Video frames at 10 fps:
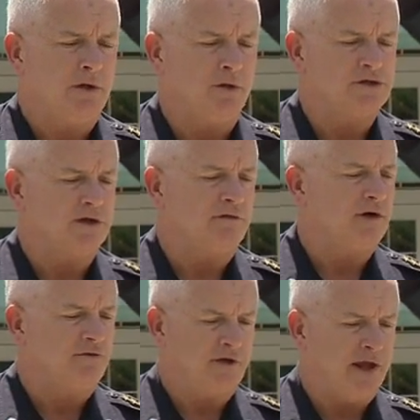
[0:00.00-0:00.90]
It was a
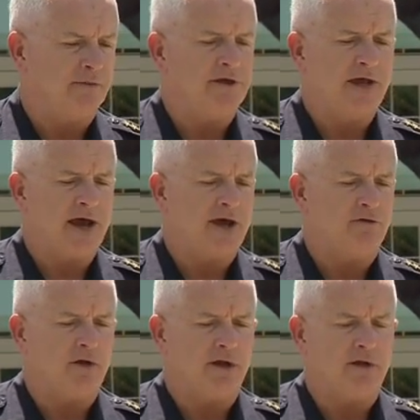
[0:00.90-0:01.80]
family
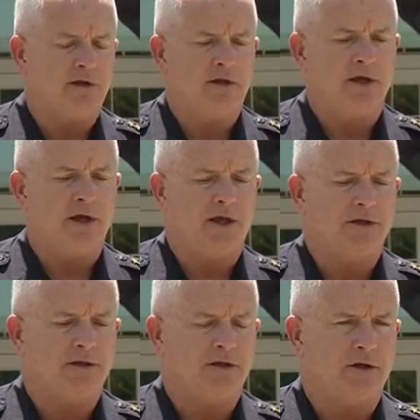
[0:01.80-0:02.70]
gathering,
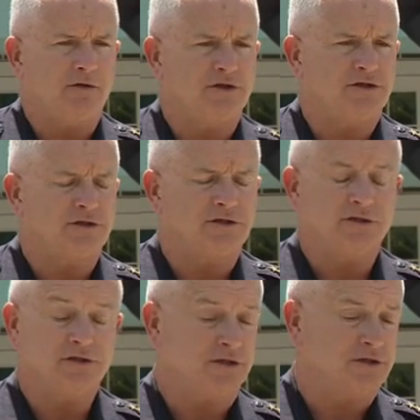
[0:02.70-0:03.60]
and this is
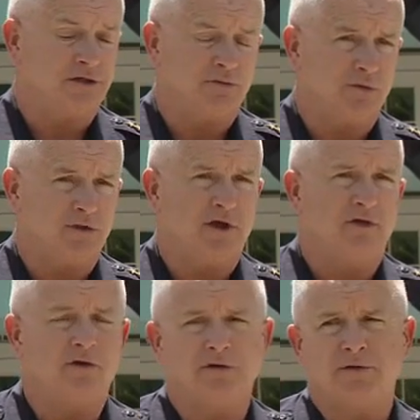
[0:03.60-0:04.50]
consistent with
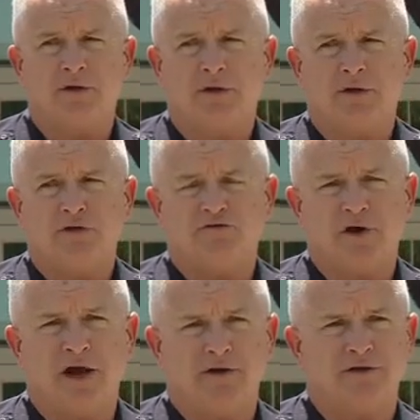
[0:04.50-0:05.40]
other
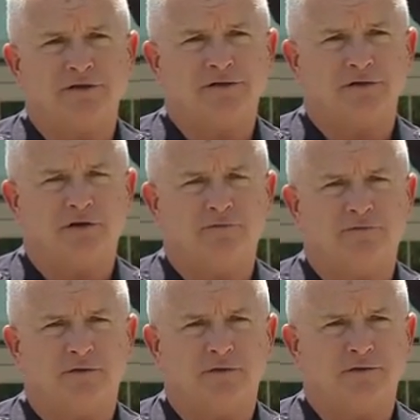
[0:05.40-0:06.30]
drownings of
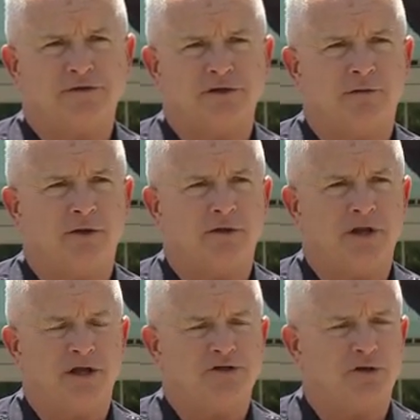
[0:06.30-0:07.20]
similar
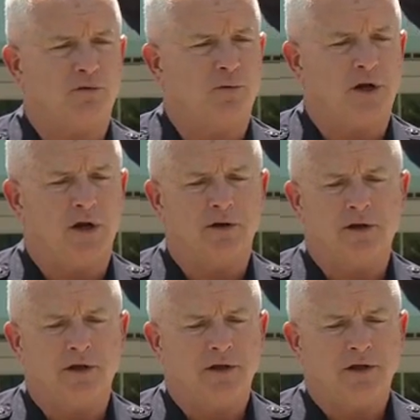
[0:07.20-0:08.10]
nature where
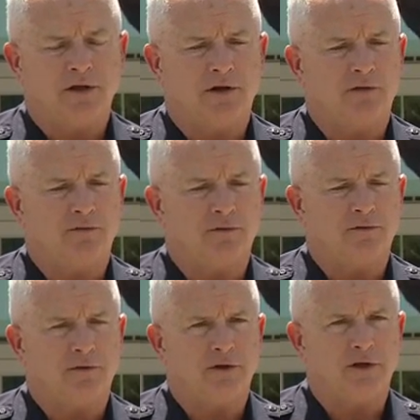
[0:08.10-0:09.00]

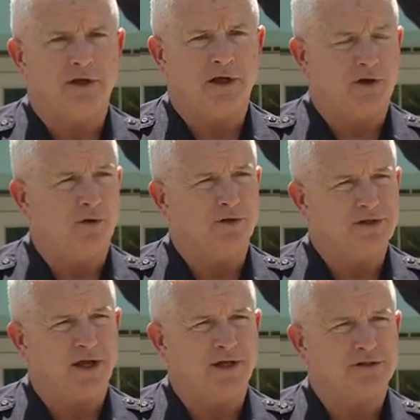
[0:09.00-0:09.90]
it only
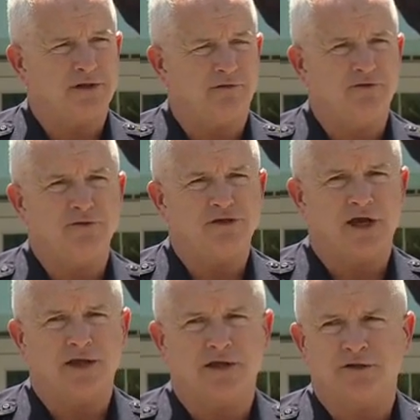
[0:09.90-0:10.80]
takes a few
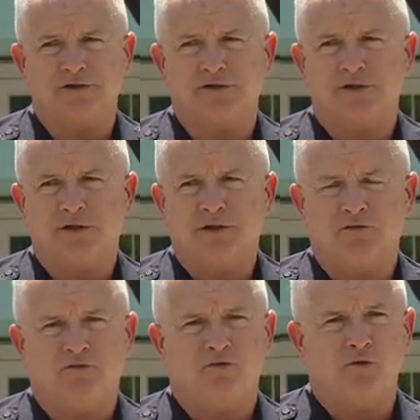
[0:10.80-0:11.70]
seconds
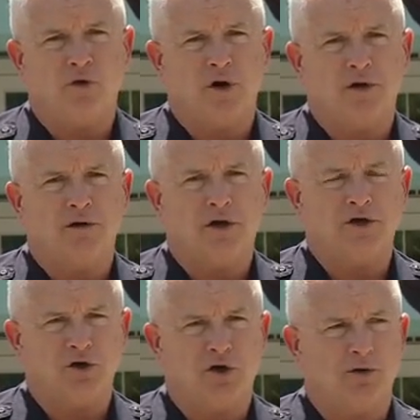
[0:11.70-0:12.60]
for a
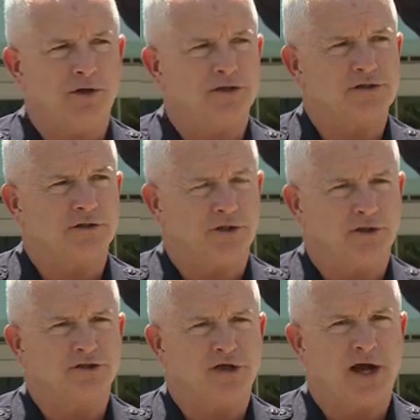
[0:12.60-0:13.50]
curious
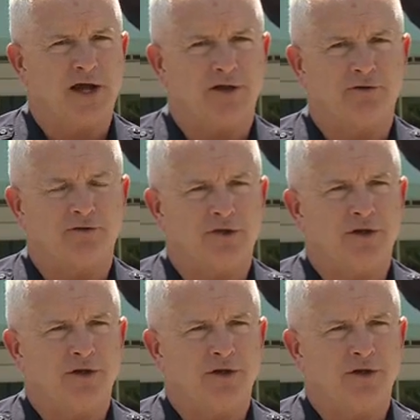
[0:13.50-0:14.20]
little child